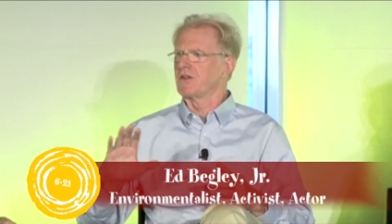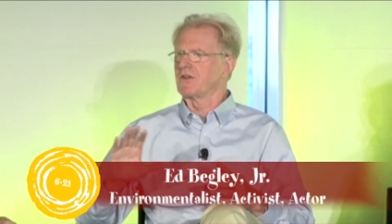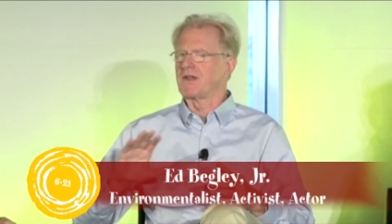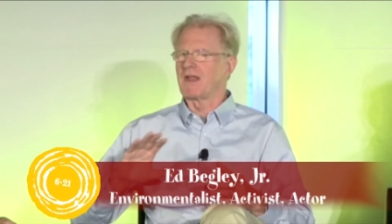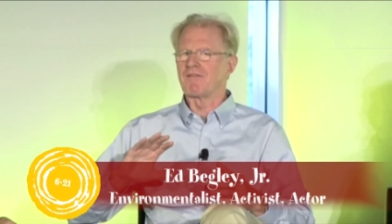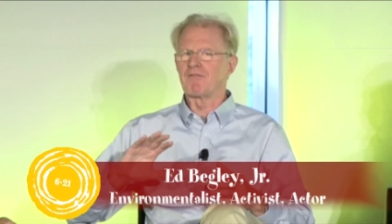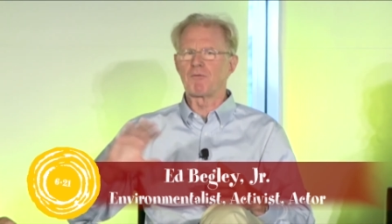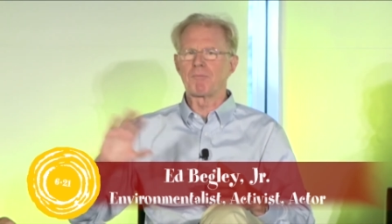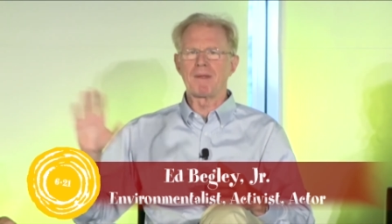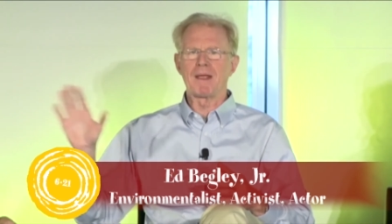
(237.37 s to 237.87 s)
You'll
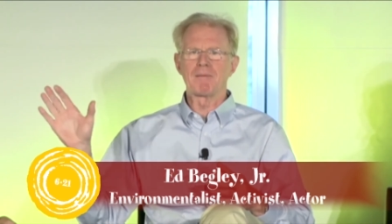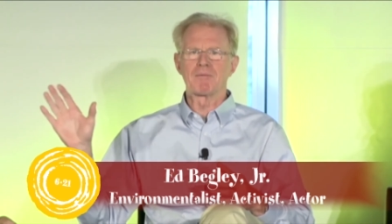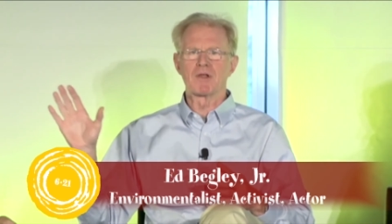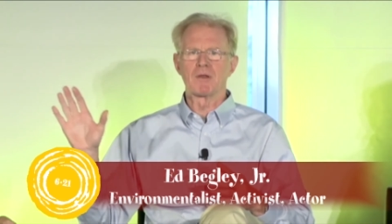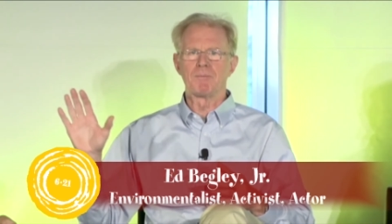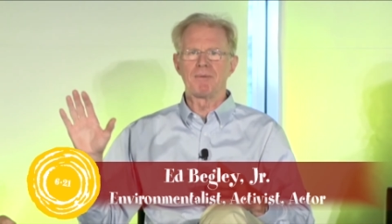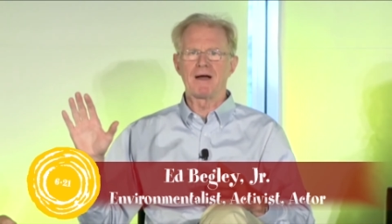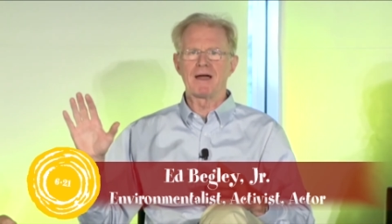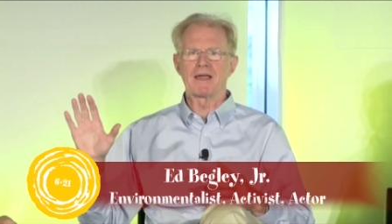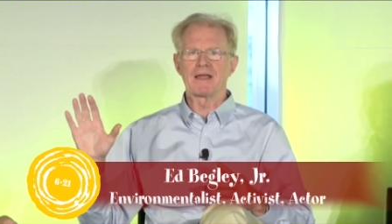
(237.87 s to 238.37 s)
never be able
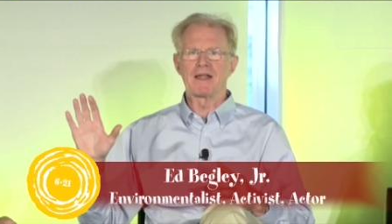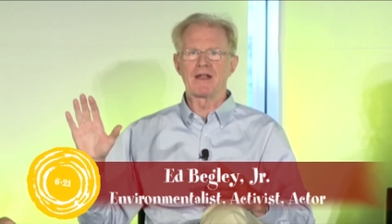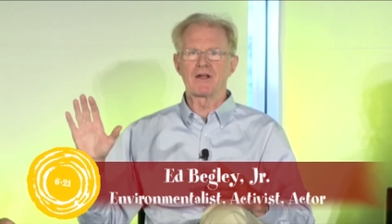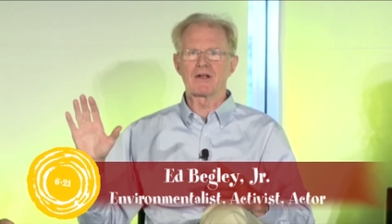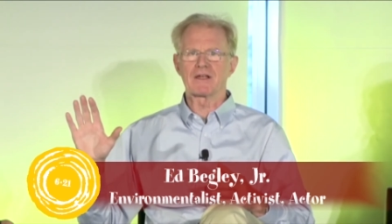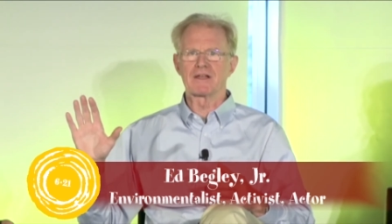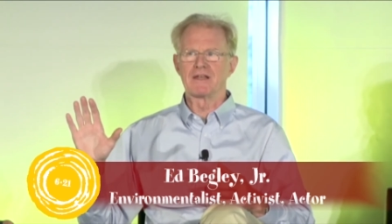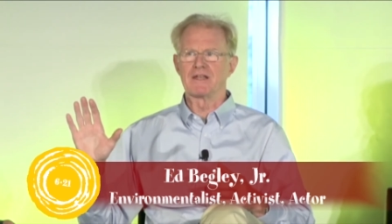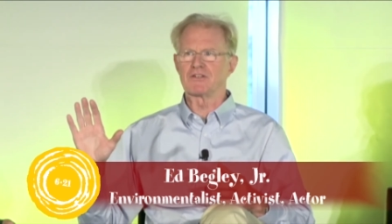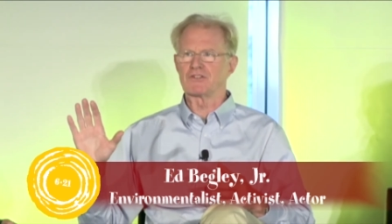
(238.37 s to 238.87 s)
to buy an
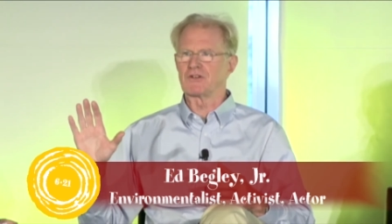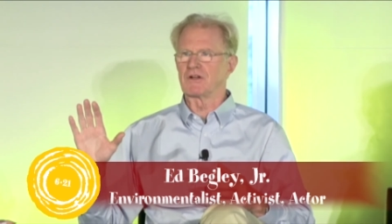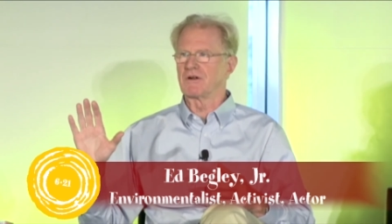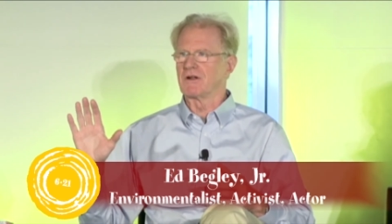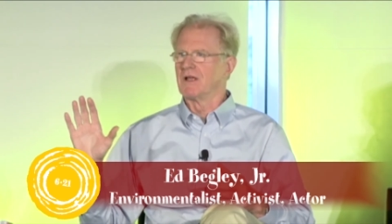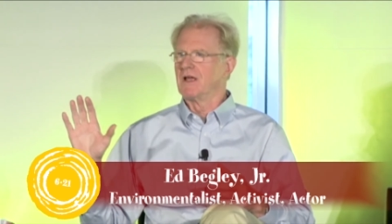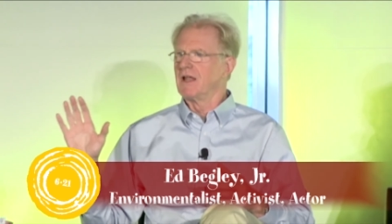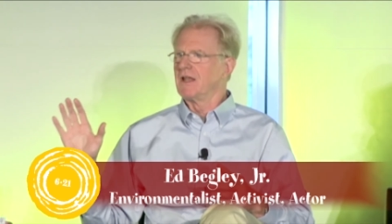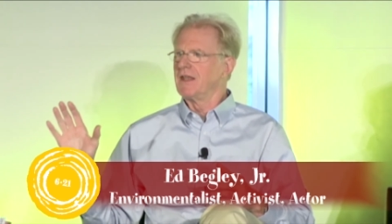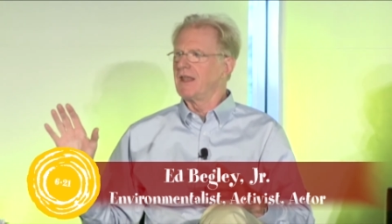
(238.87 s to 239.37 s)
air
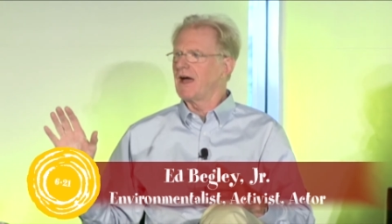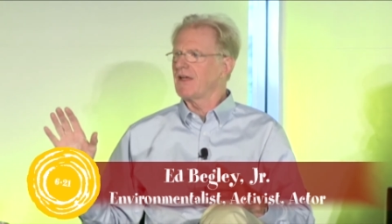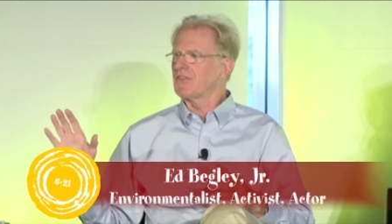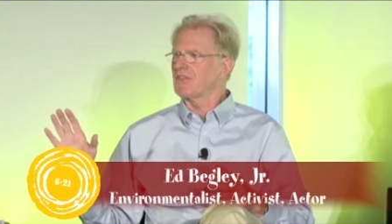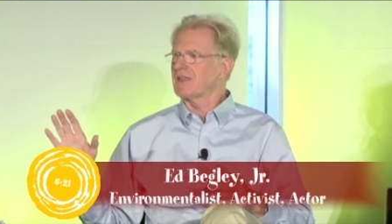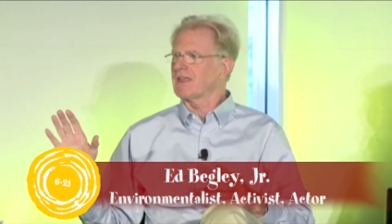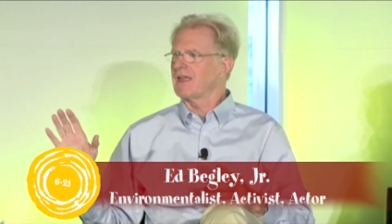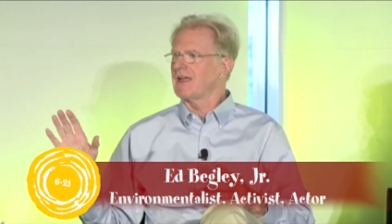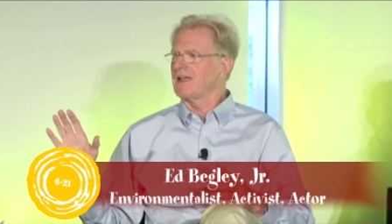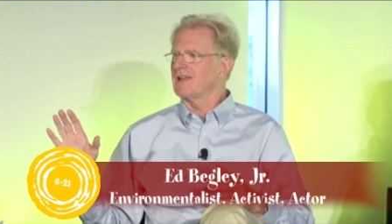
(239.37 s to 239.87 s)
conditioner. Not
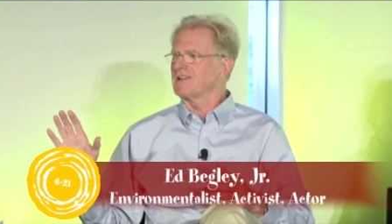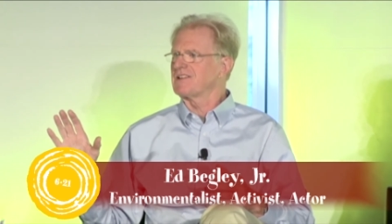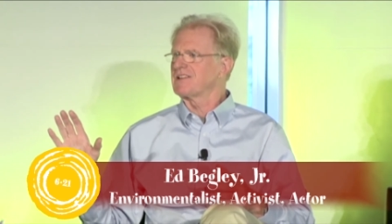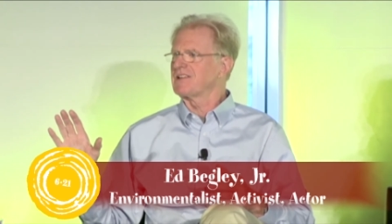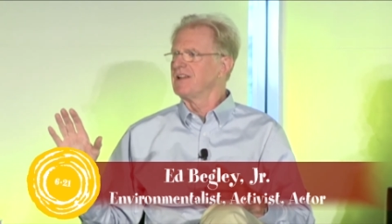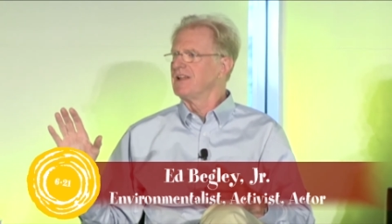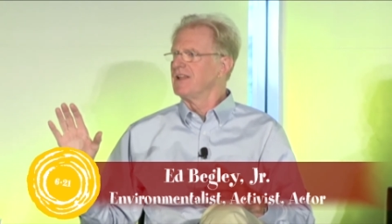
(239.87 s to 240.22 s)
the case.